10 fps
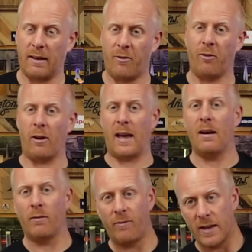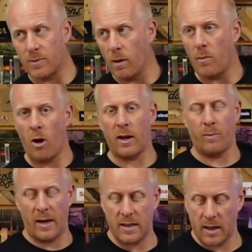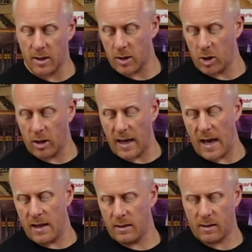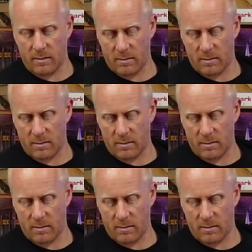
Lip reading: free on Facebook Marketplace because I took it in